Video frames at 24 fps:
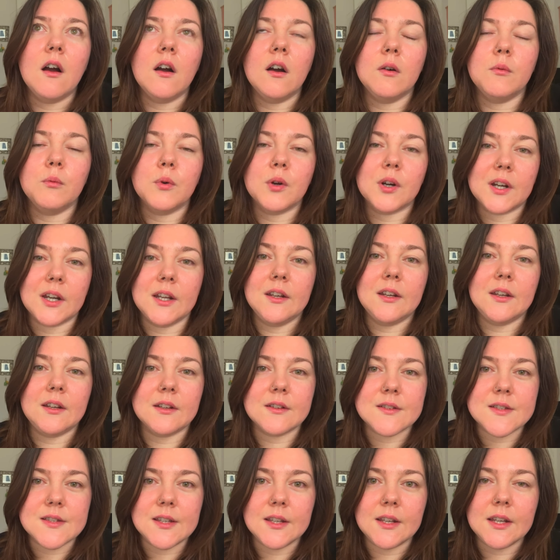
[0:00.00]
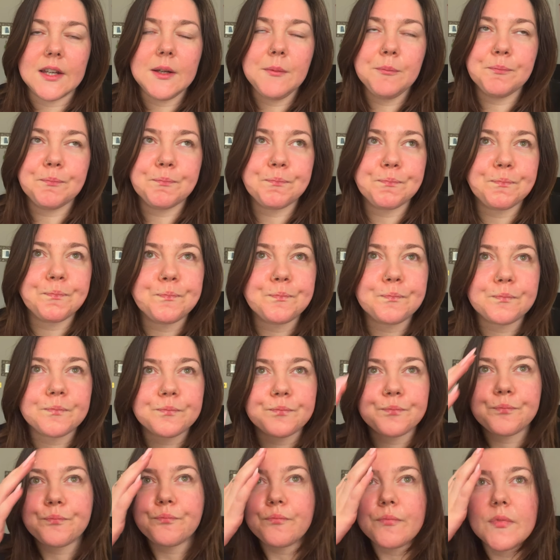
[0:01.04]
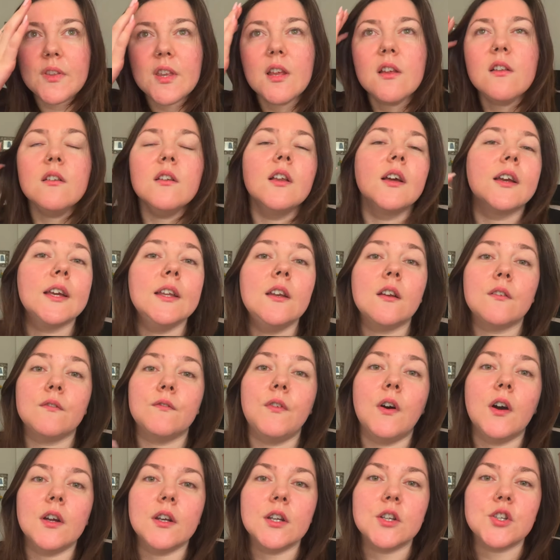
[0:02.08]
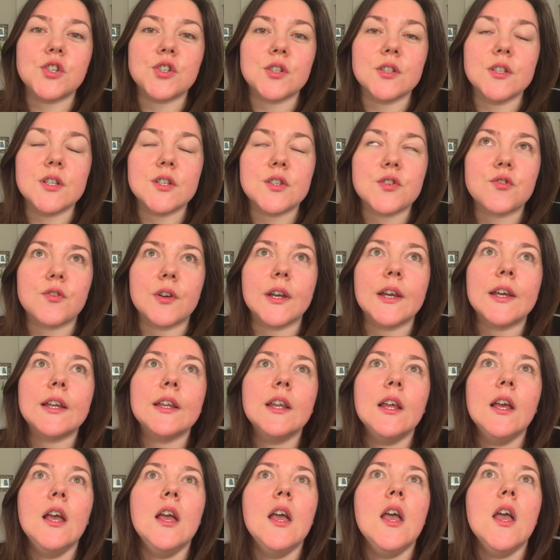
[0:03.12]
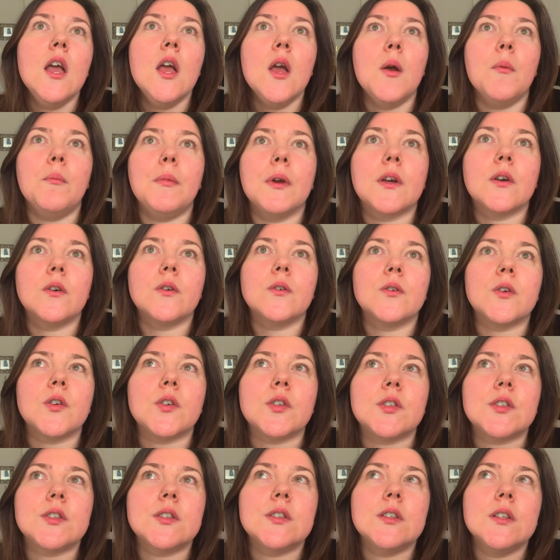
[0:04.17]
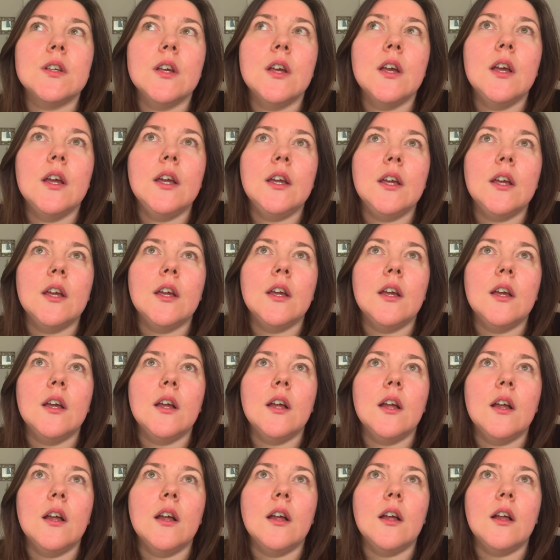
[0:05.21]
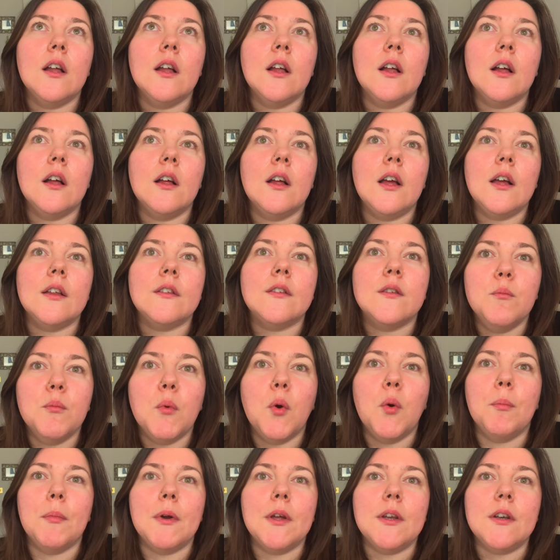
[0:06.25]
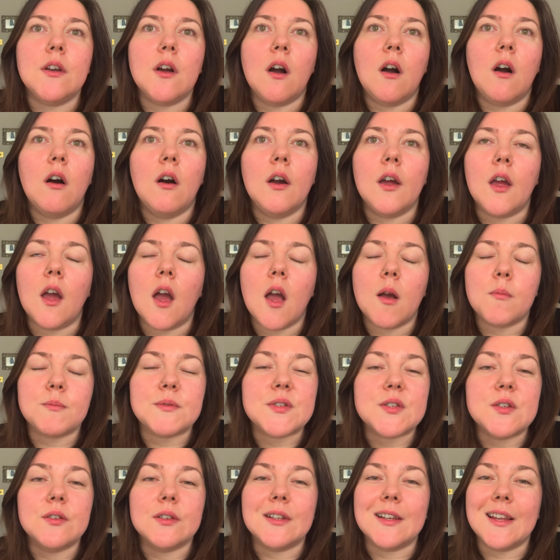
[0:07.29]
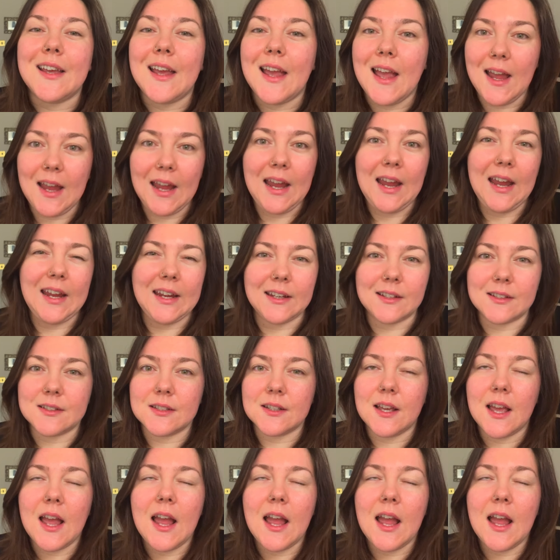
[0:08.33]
working in a city, like in that financial district, because at the moment I absolutely hate